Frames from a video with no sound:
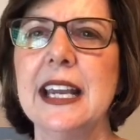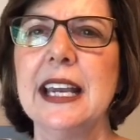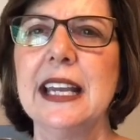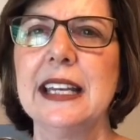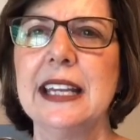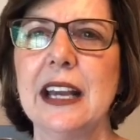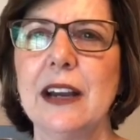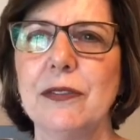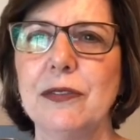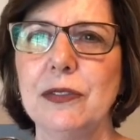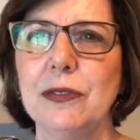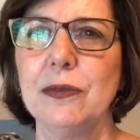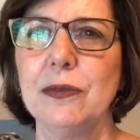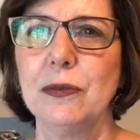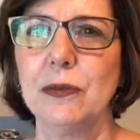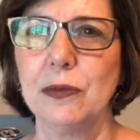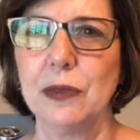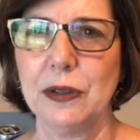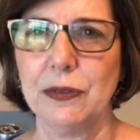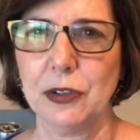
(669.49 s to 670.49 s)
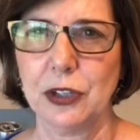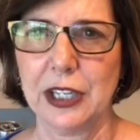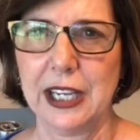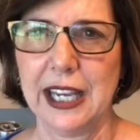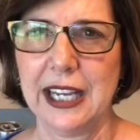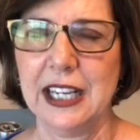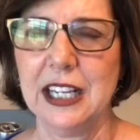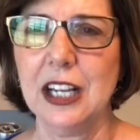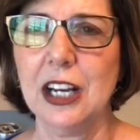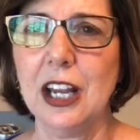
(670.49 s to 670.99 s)
Now, if you're
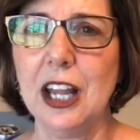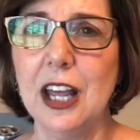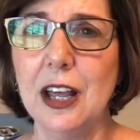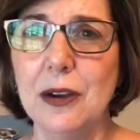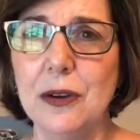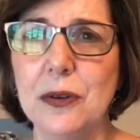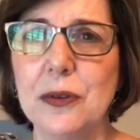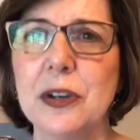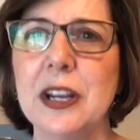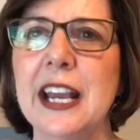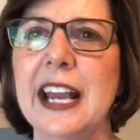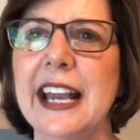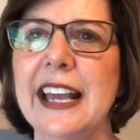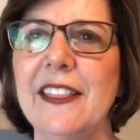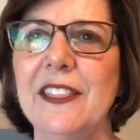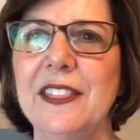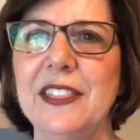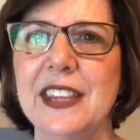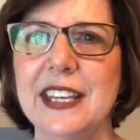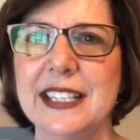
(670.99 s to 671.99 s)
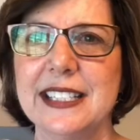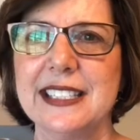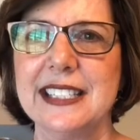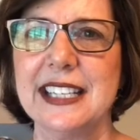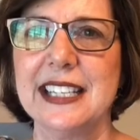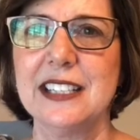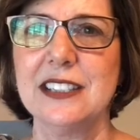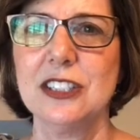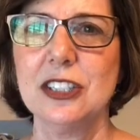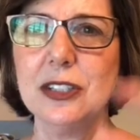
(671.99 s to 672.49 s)
getting a loan, this
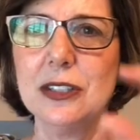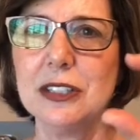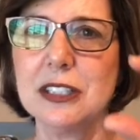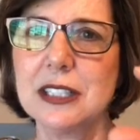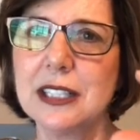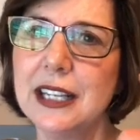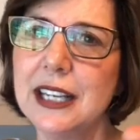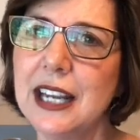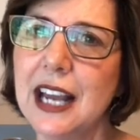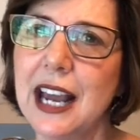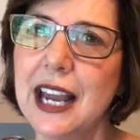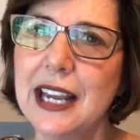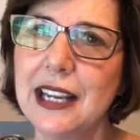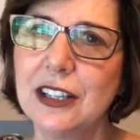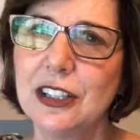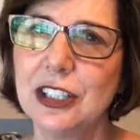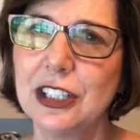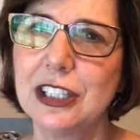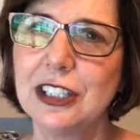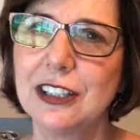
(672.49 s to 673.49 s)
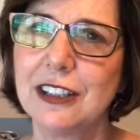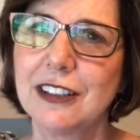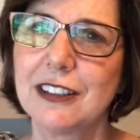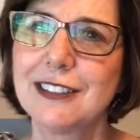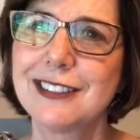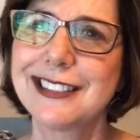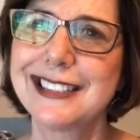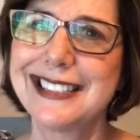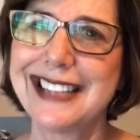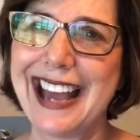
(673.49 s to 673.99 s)
is usually a good little
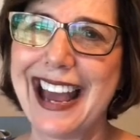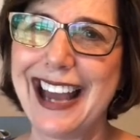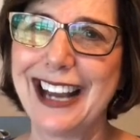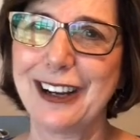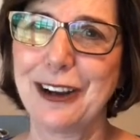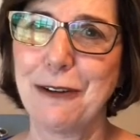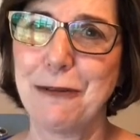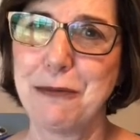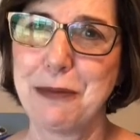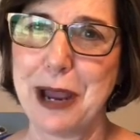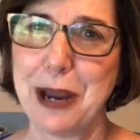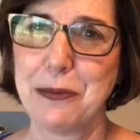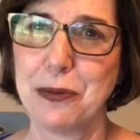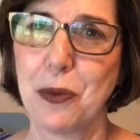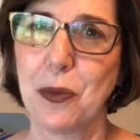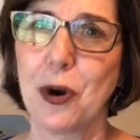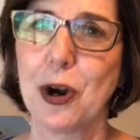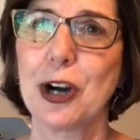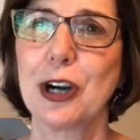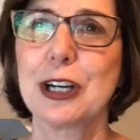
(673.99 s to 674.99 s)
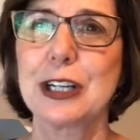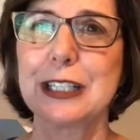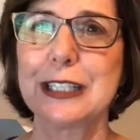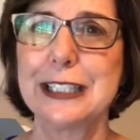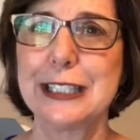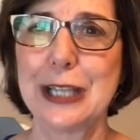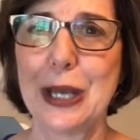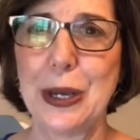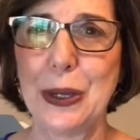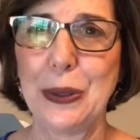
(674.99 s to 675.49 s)
stack of paperwork.
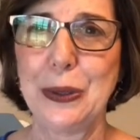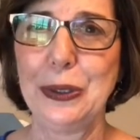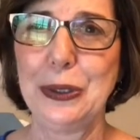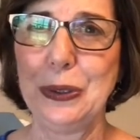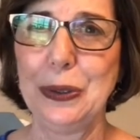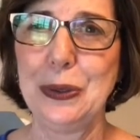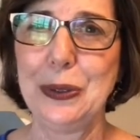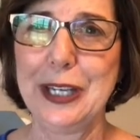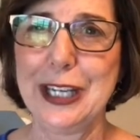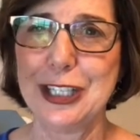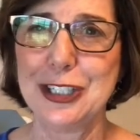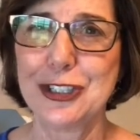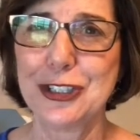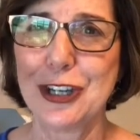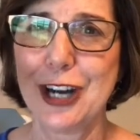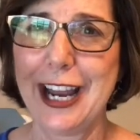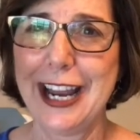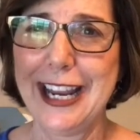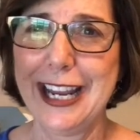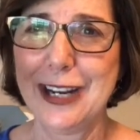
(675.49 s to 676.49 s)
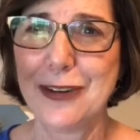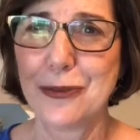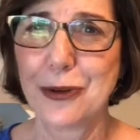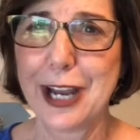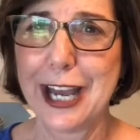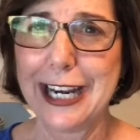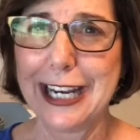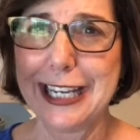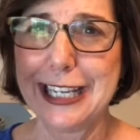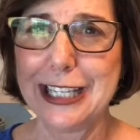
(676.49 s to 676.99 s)
So you get your hand
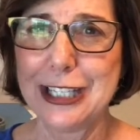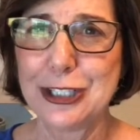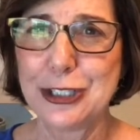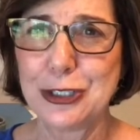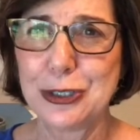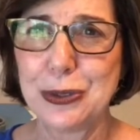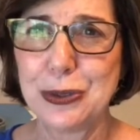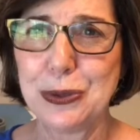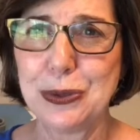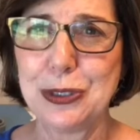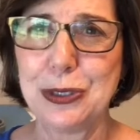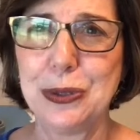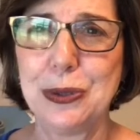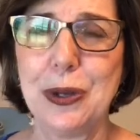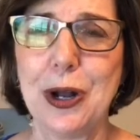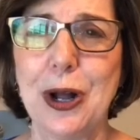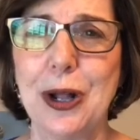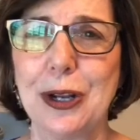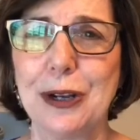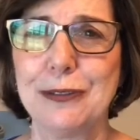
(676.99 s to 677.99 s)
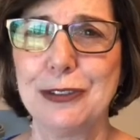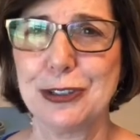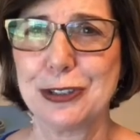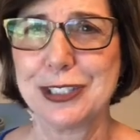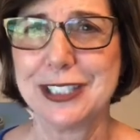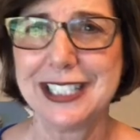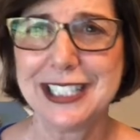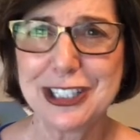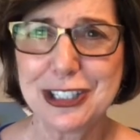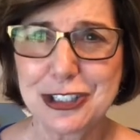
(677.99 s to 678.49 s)
ready to do all of your
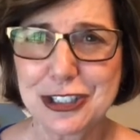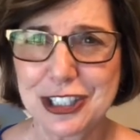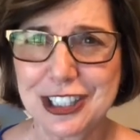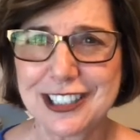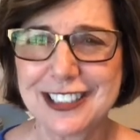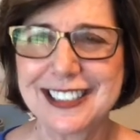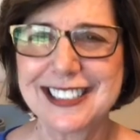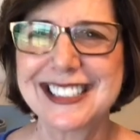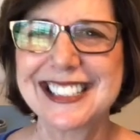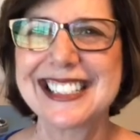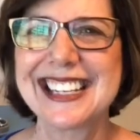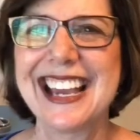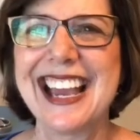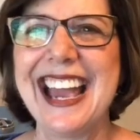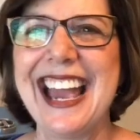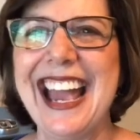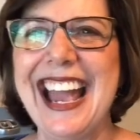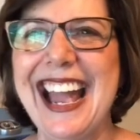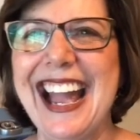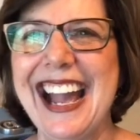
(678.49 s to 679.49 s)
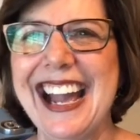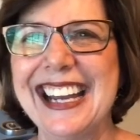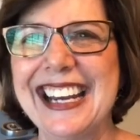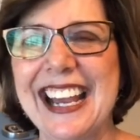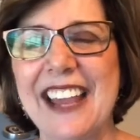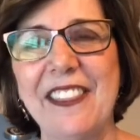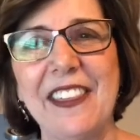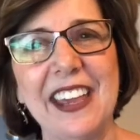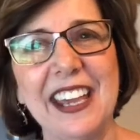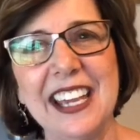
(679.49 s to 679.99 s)
signatures, and
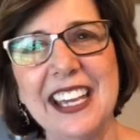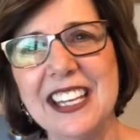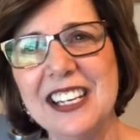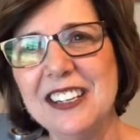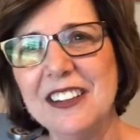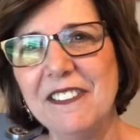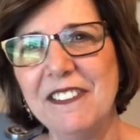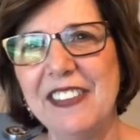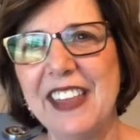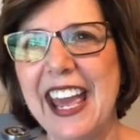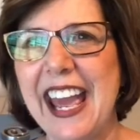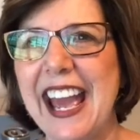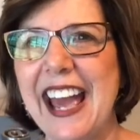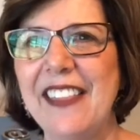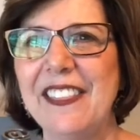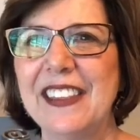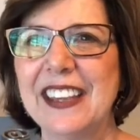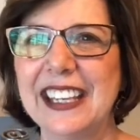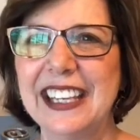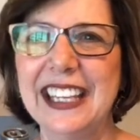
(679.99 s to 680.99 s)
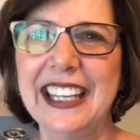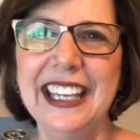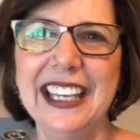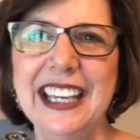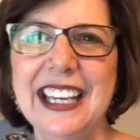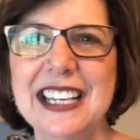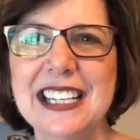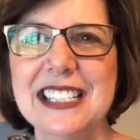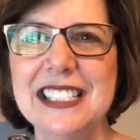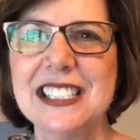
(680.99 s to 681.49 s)
at the end of that, the
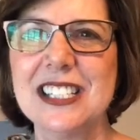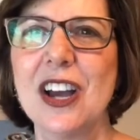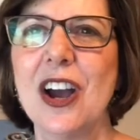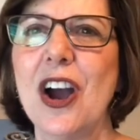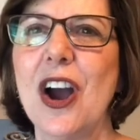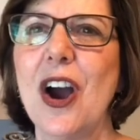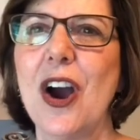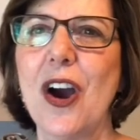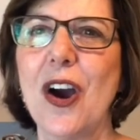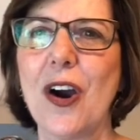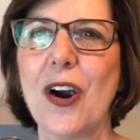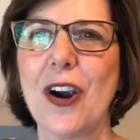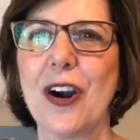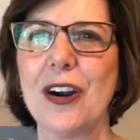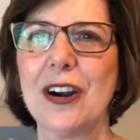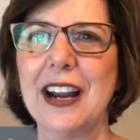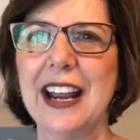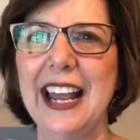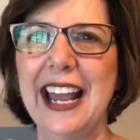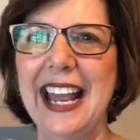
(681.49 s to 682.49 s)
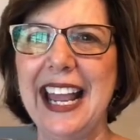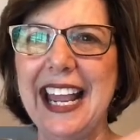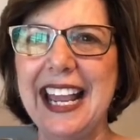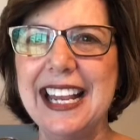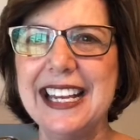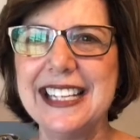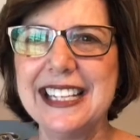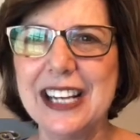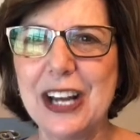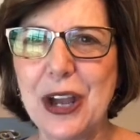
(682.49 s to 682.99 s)
keys are
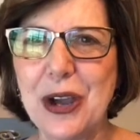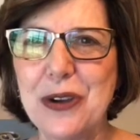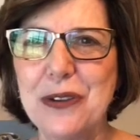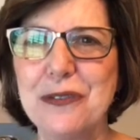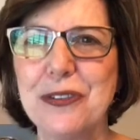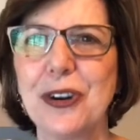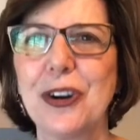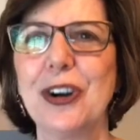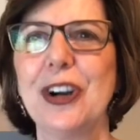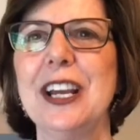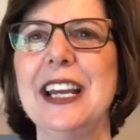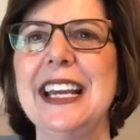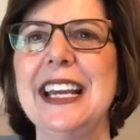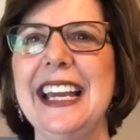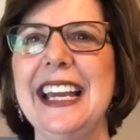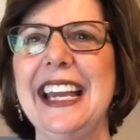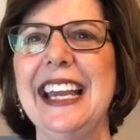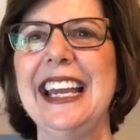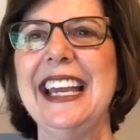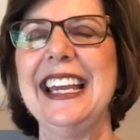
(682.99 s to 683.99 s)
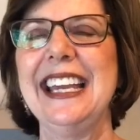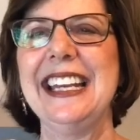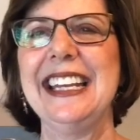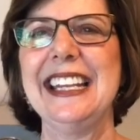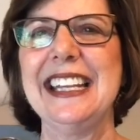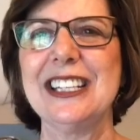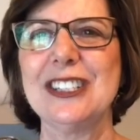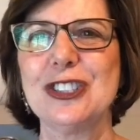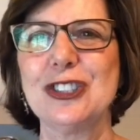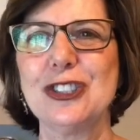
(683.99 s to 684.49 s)
handed over. It
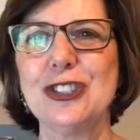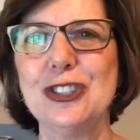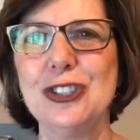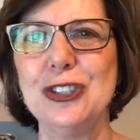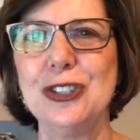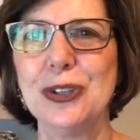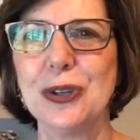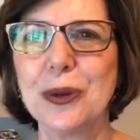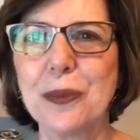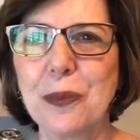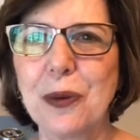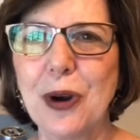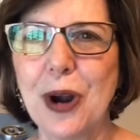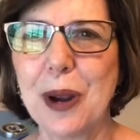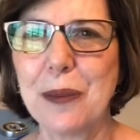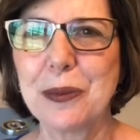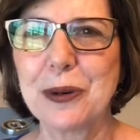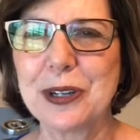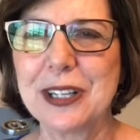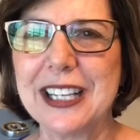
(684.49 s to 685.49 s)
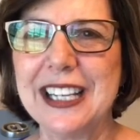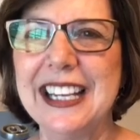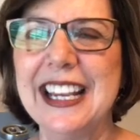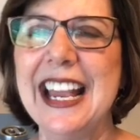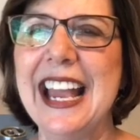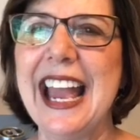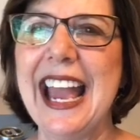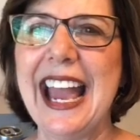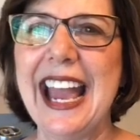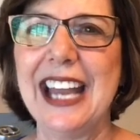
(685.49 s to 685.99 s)
is your property
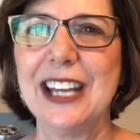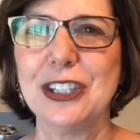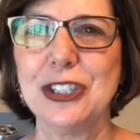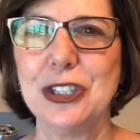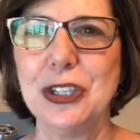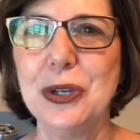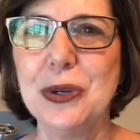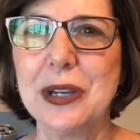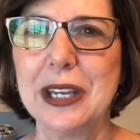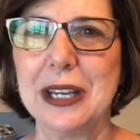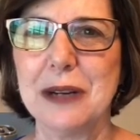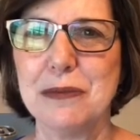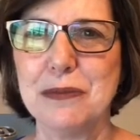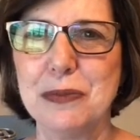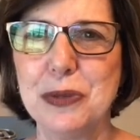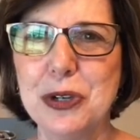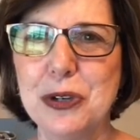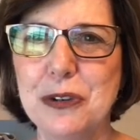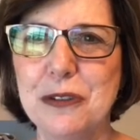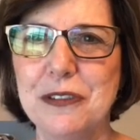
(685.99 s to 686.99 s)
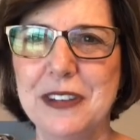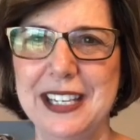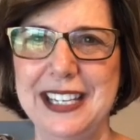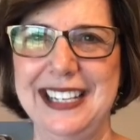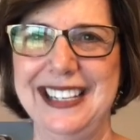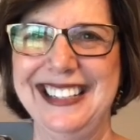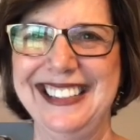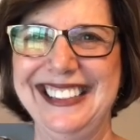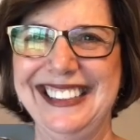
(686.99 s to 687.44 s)
and you can move in.